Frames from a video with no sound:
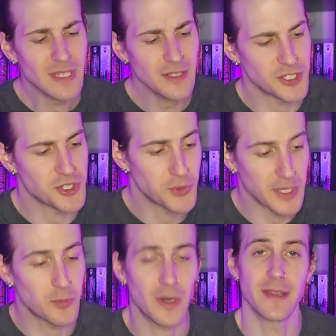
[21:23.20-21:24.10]
Did you
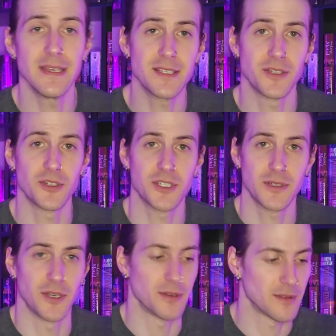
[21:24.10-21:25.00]
read one of these,
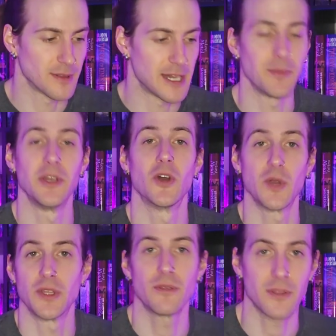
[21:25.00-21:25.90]
and you're letting me know
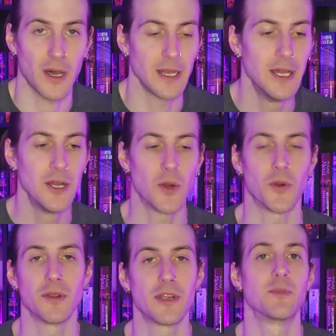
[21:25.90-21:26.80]
what you thought, or
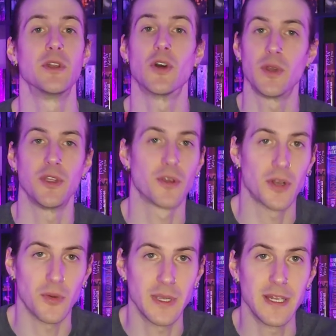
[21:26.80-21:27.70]
you're letting me know what you're
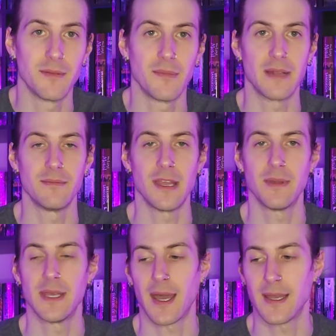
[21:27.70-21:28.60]
going to read, and
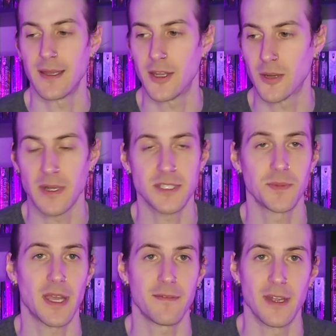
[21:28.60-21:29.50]
maybe I hear about
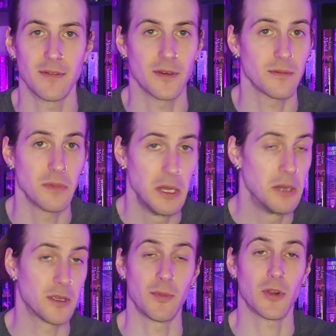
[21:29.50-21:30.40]
something I've never
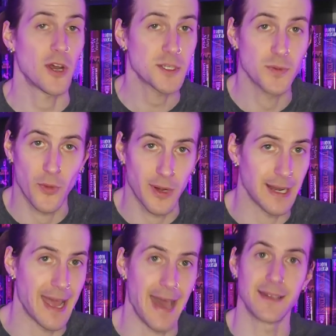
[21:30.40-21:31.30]
come across before. I
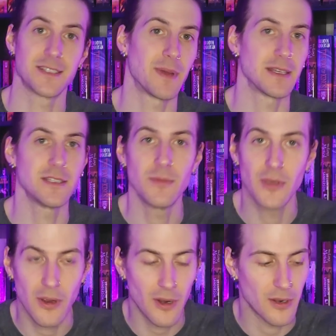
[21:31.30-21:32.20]
can add it to my
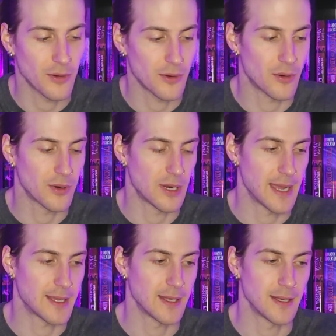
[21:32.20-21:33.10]
TBR, or
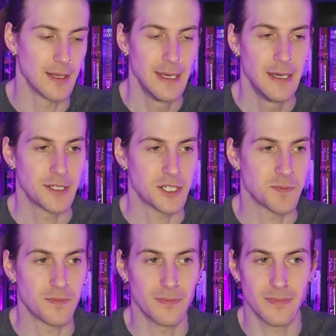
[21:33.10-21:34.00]
I can
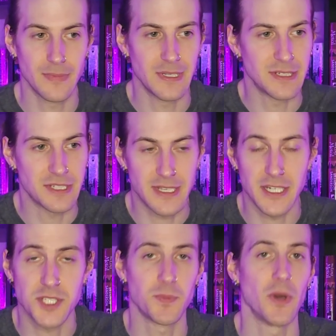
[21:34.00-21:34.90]
just get
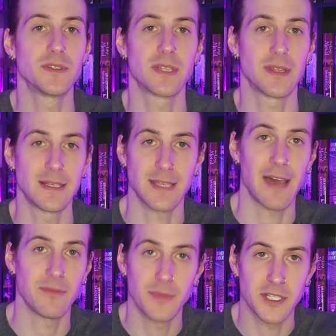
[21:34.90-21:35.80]
exposed to things I
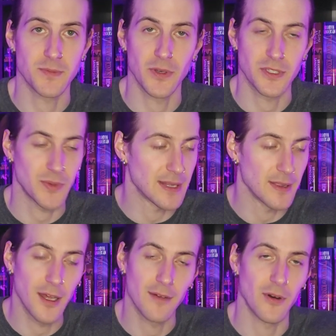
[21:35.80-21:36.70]
haven't been exposed to. I
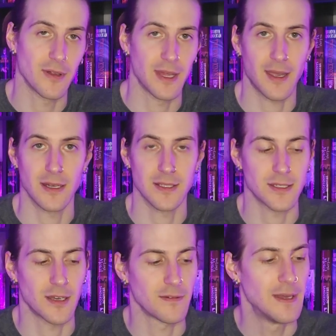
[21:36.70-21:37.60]
love all that kind of
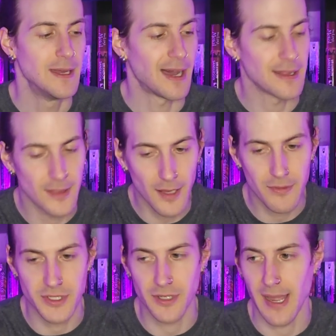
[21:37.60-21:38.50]
stuff. I love
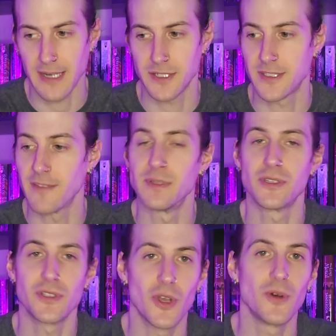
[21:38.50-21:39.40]
those interactions. They've been
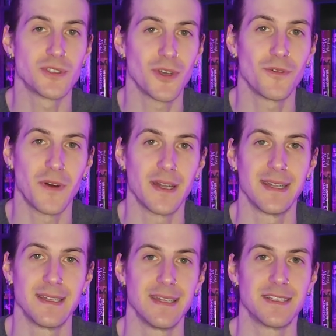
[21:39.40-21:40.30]
so fun.
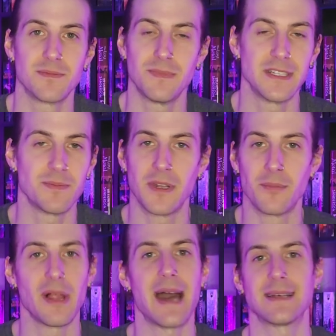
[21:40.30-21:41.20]
It's been a
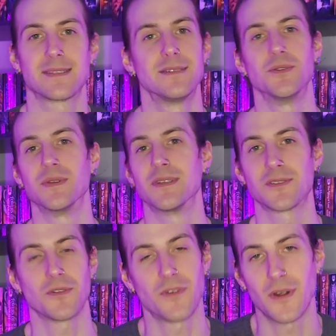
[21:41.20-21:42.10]
blast doing this
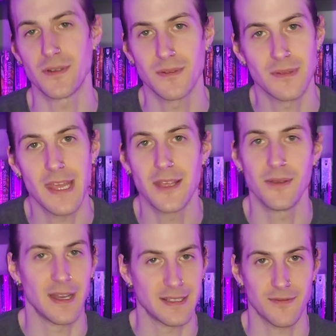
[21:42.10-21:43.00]
so far. So thank you
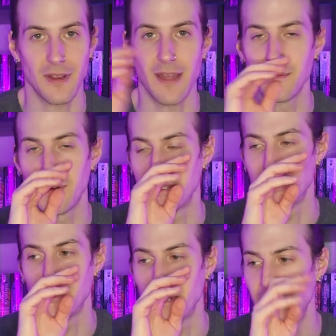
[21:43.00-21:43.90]
guys for everybody
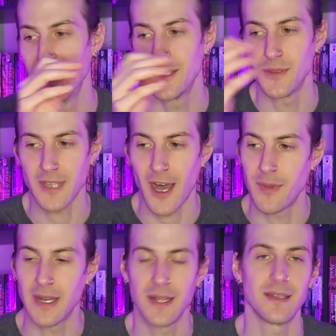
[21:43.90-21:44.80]
who's
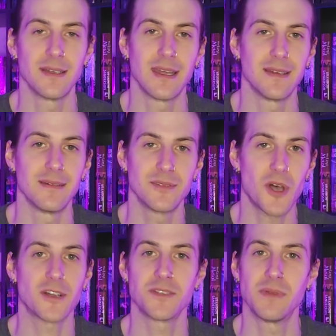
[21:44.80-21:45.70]
commented and
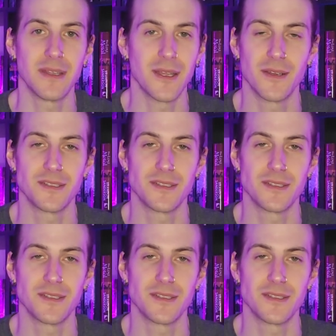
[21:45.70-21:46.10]
talked to me in there.